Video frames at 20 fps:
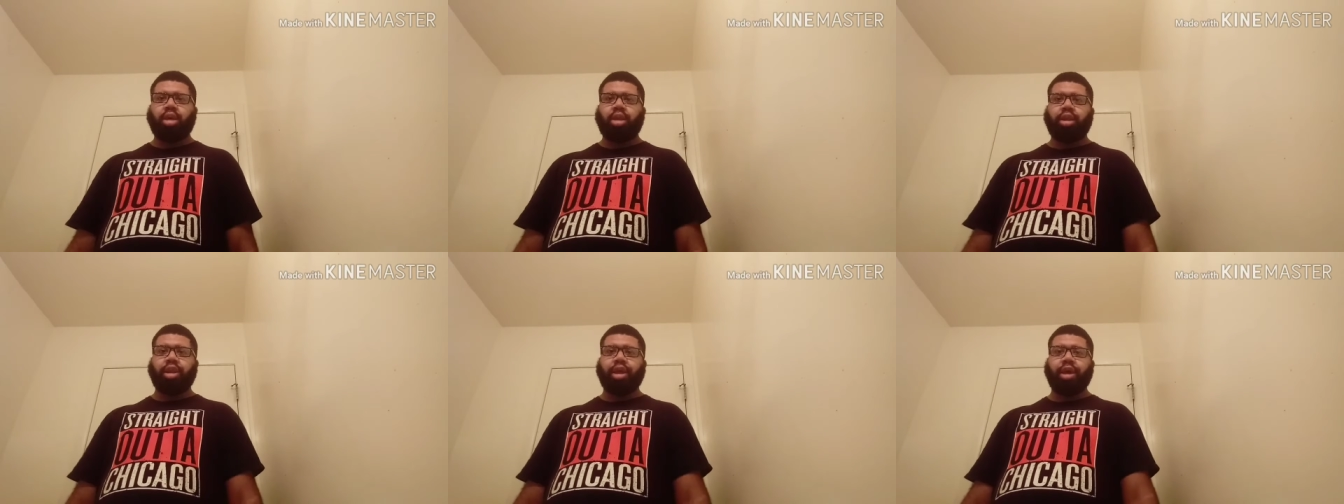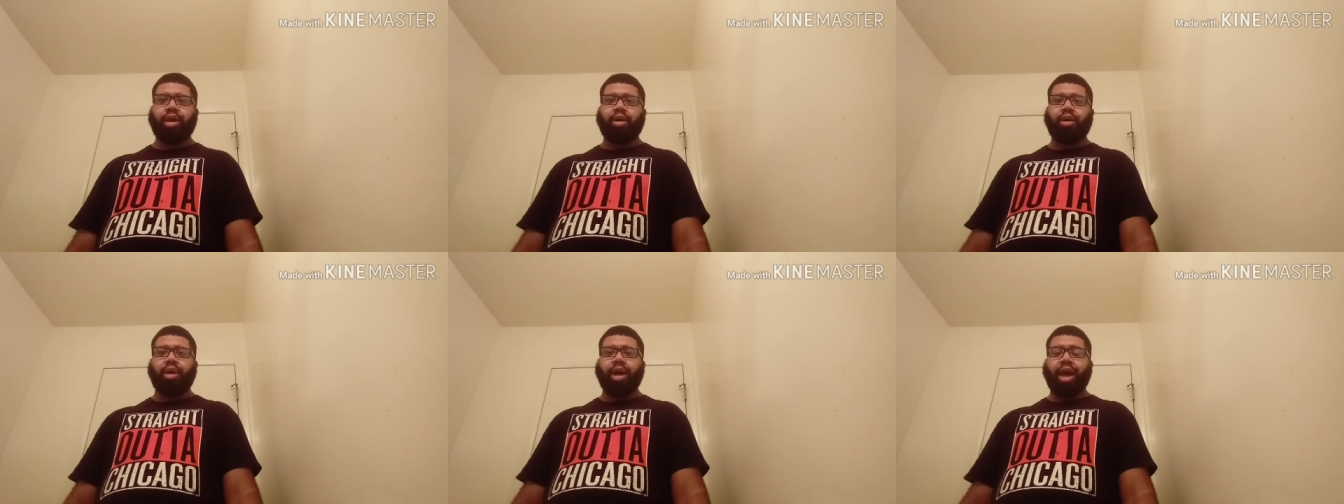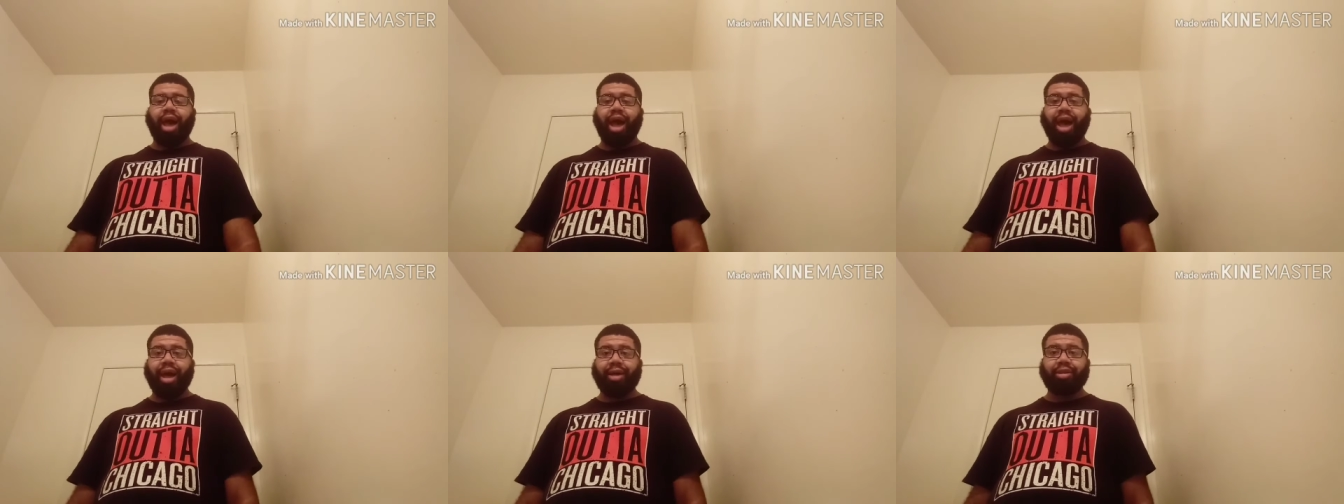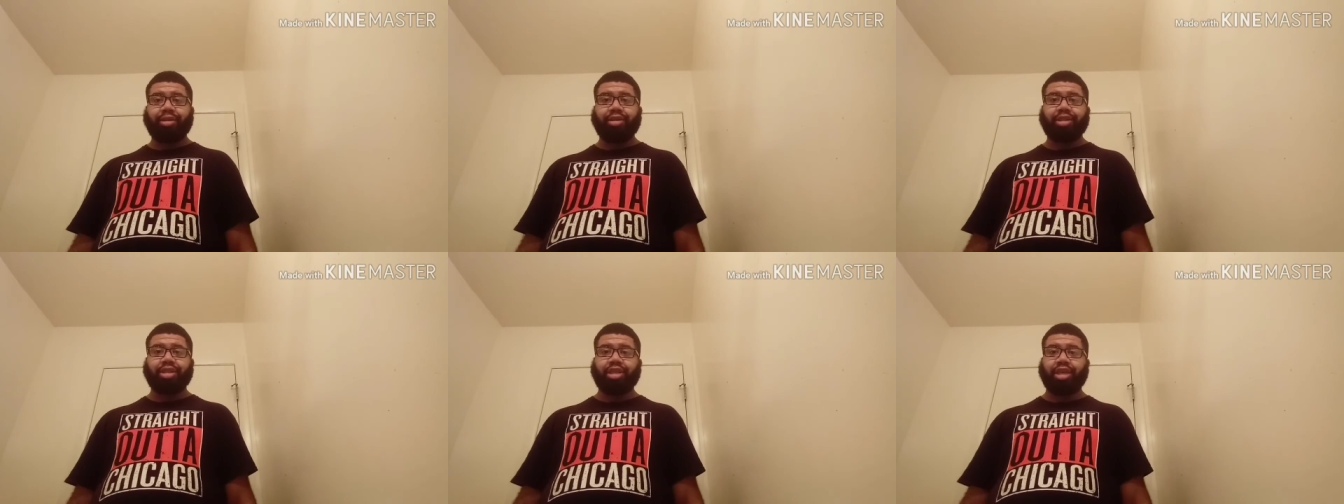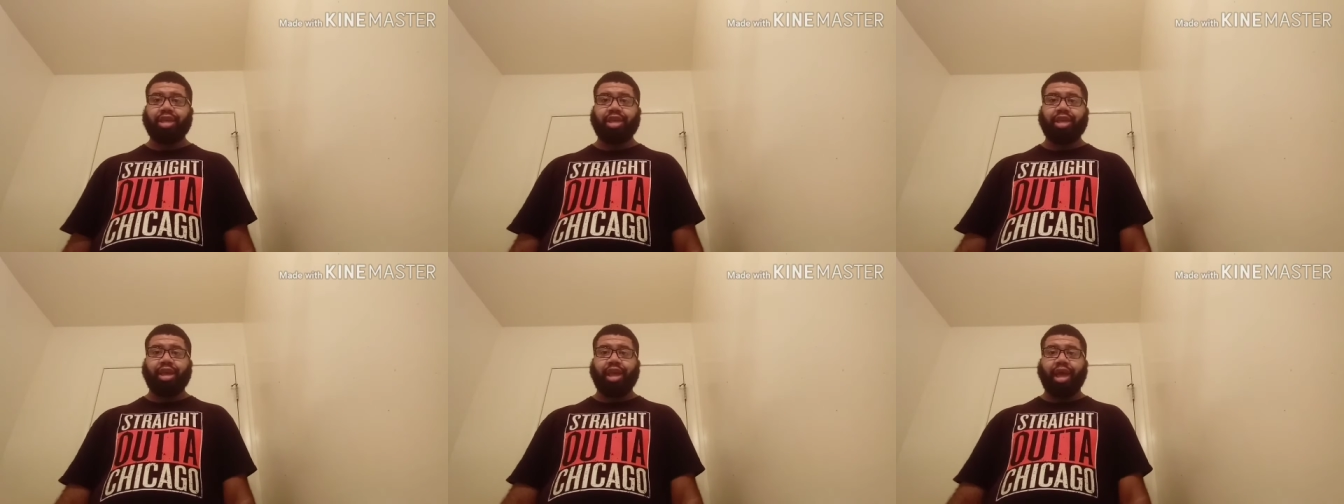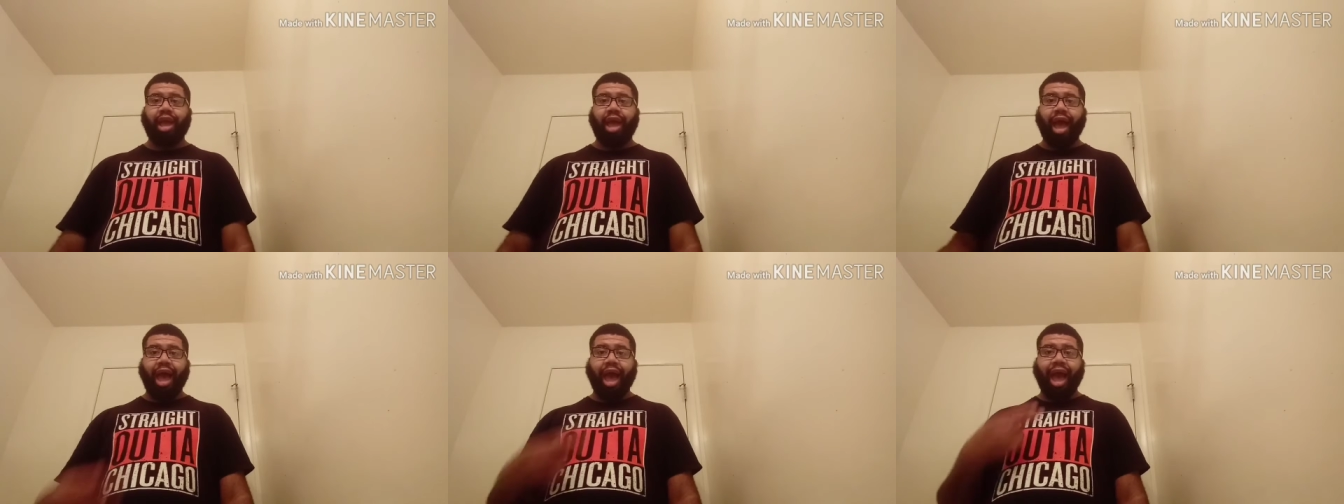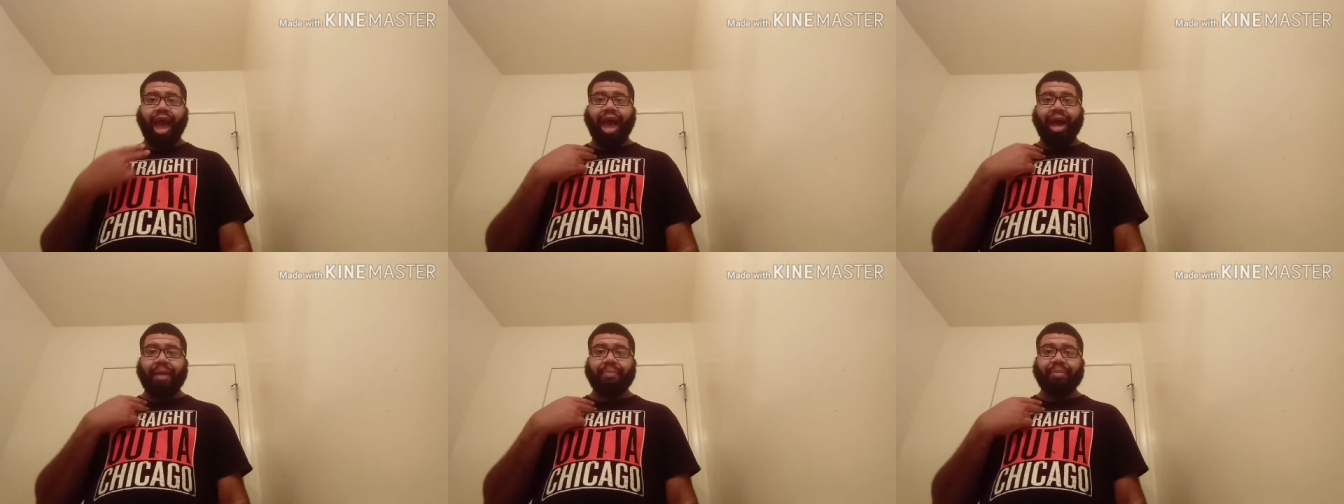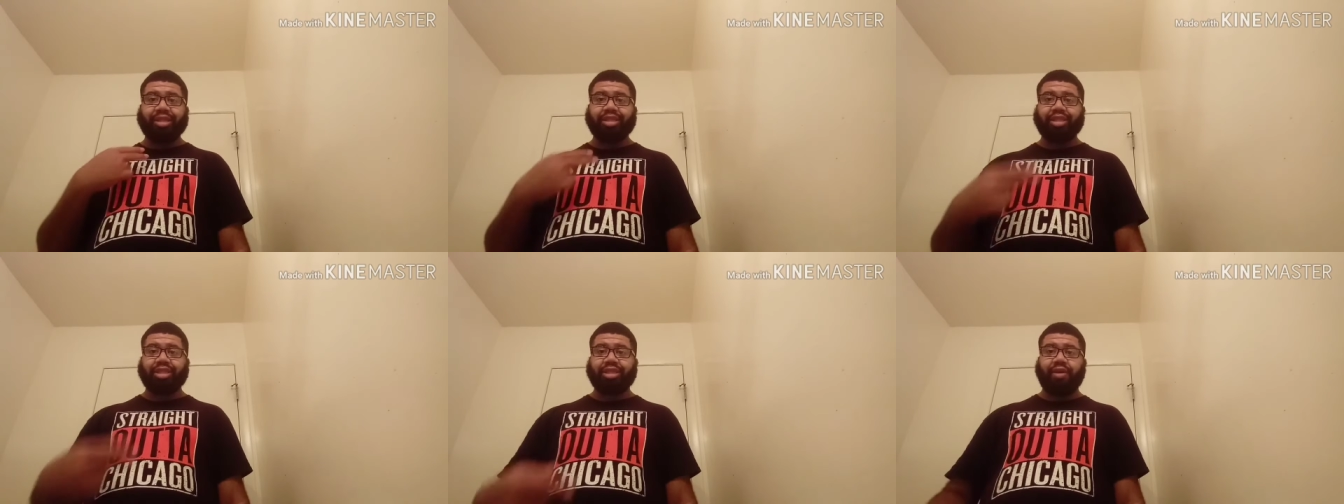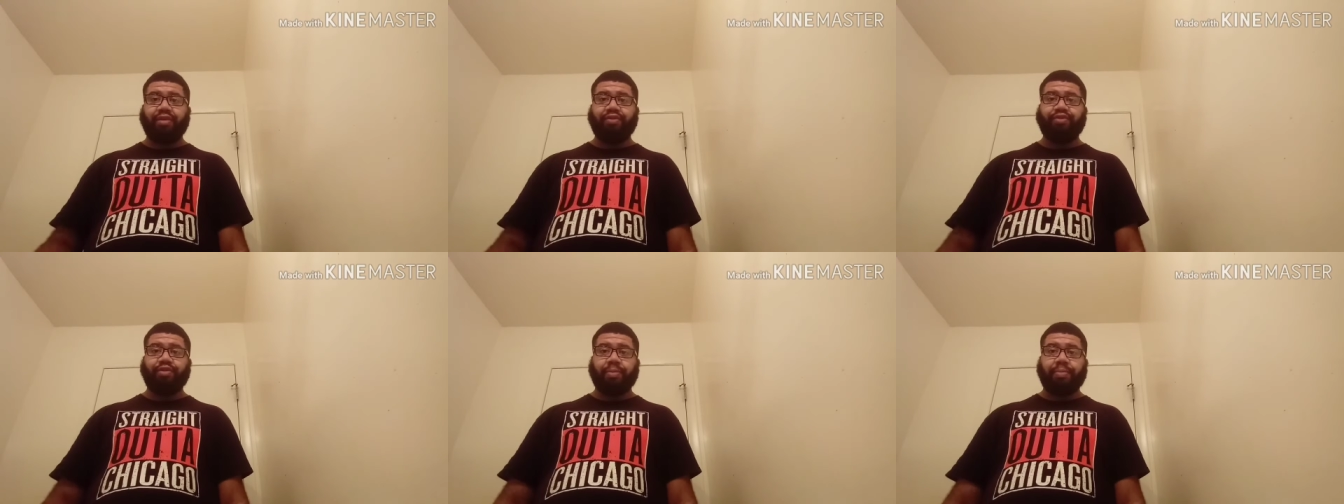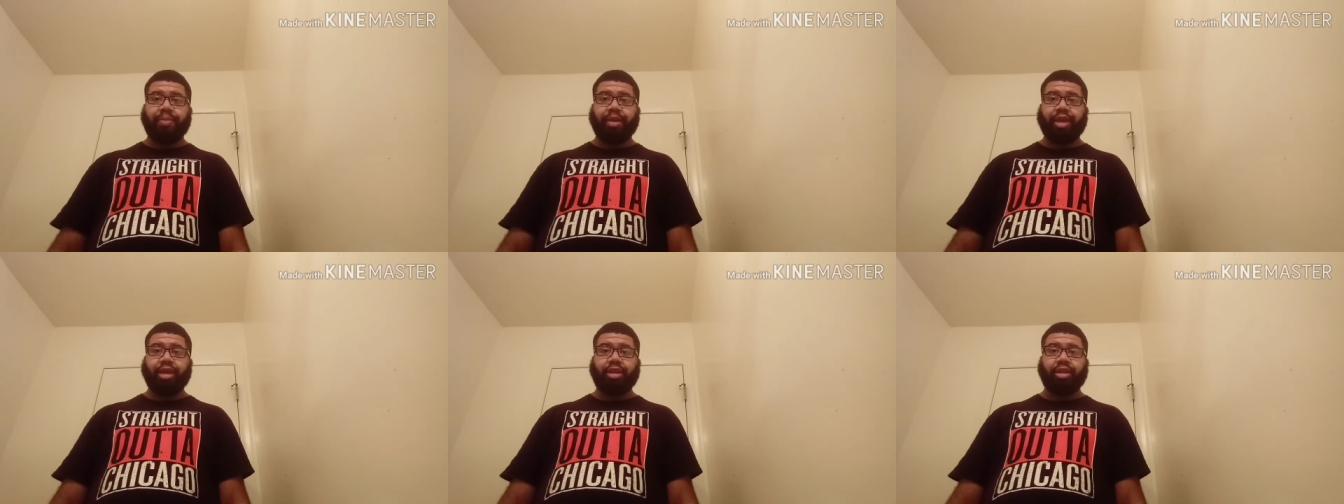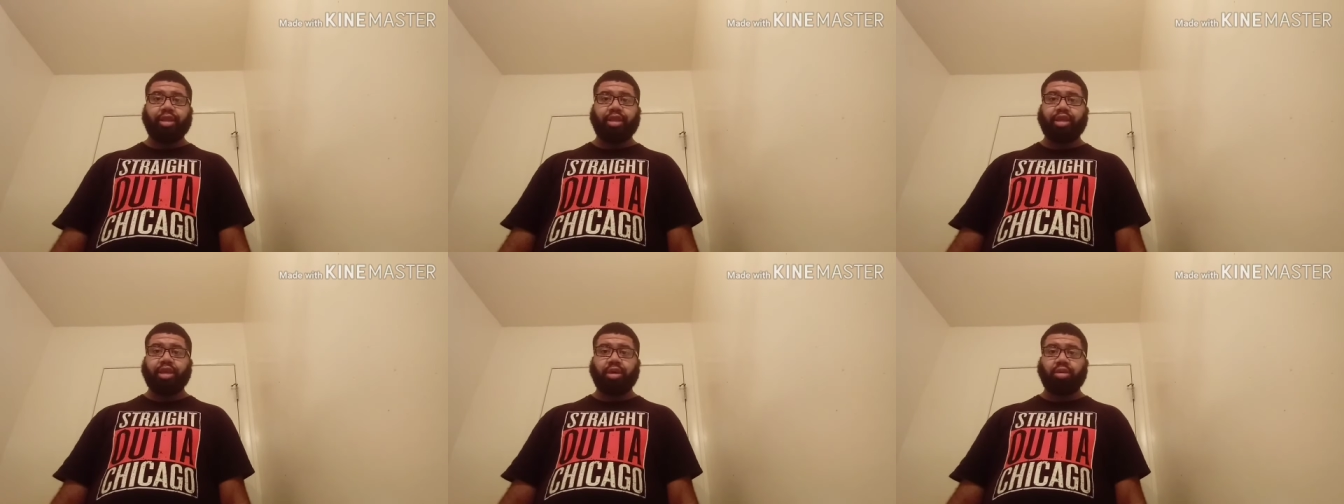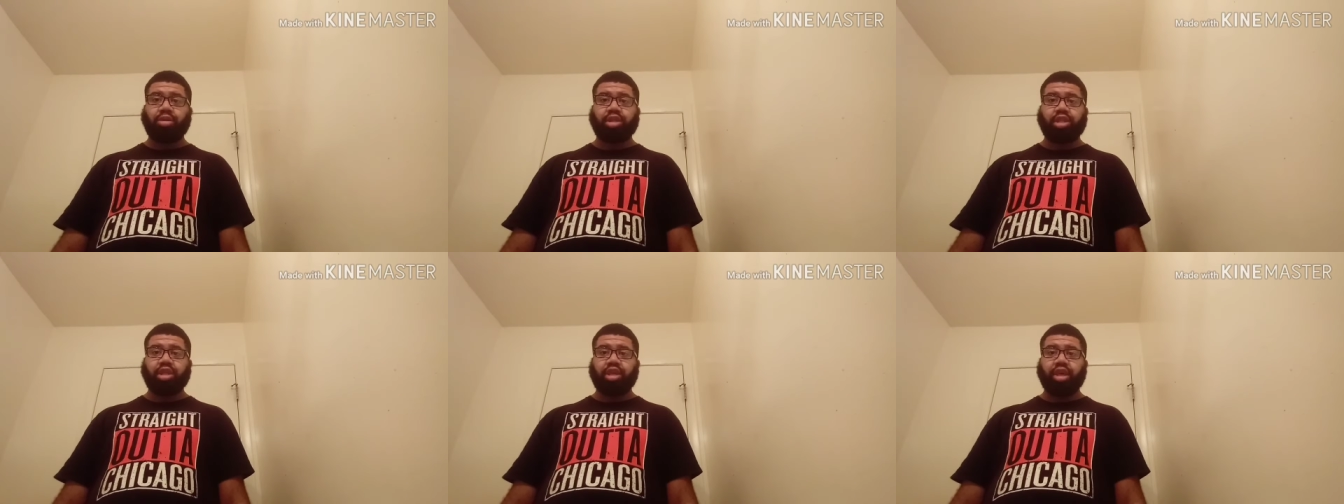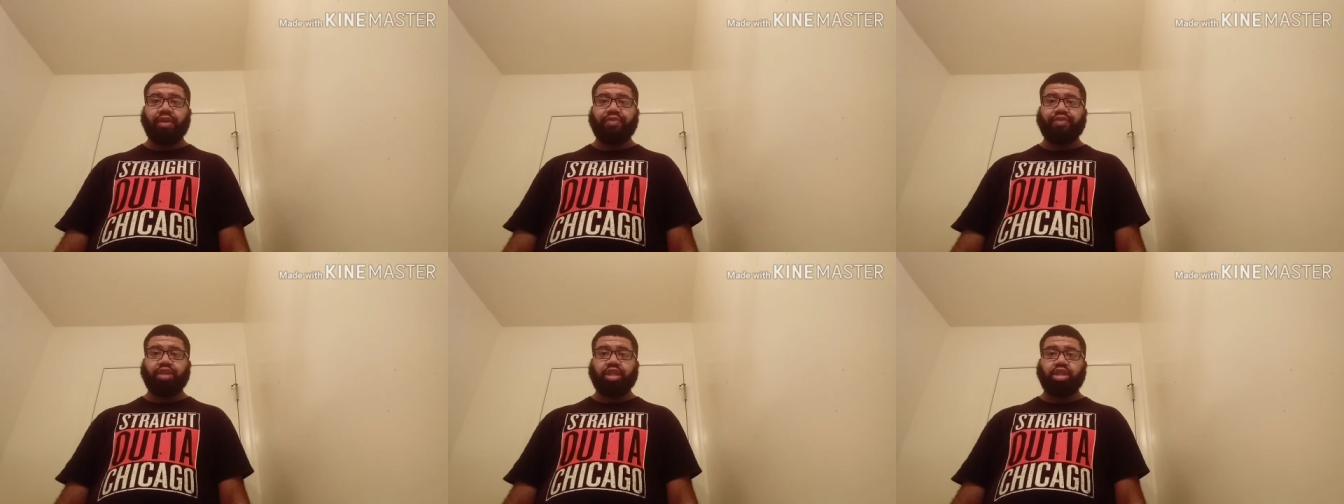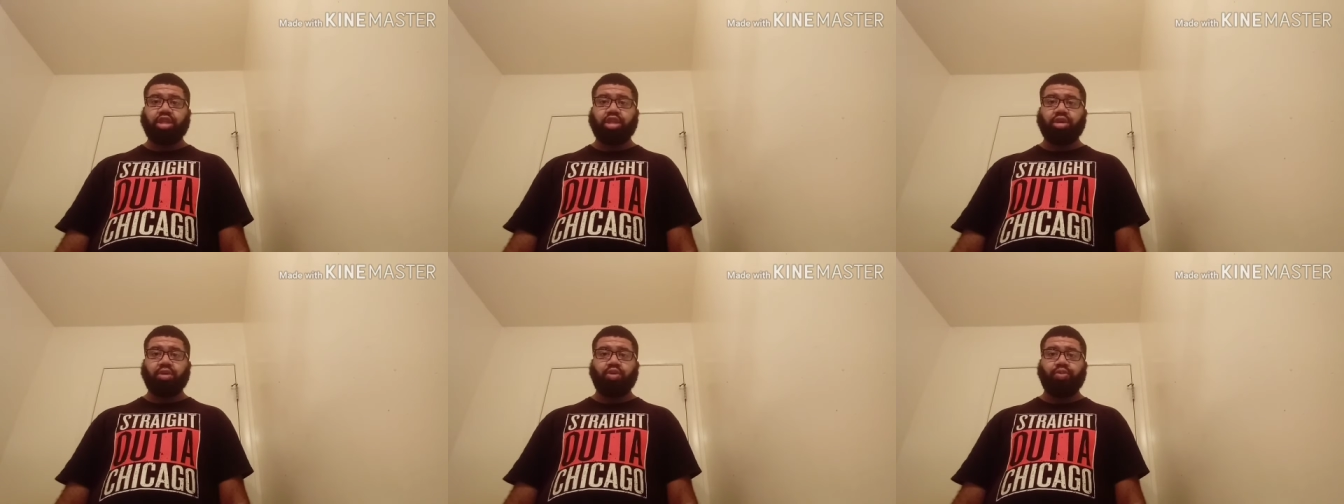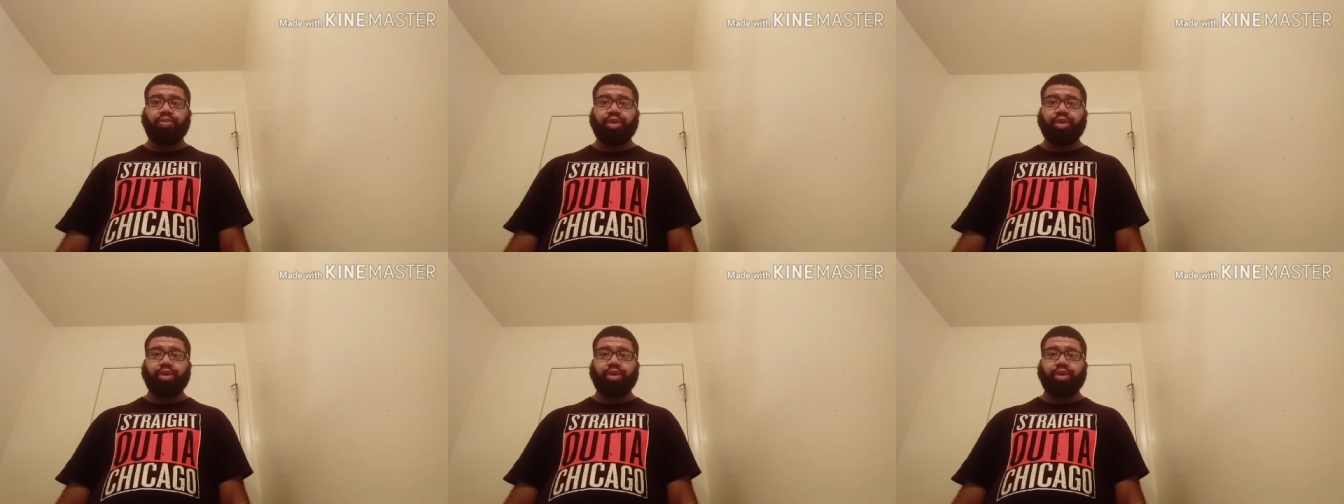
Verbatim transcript: Now, I see I myself have been guilty of it too,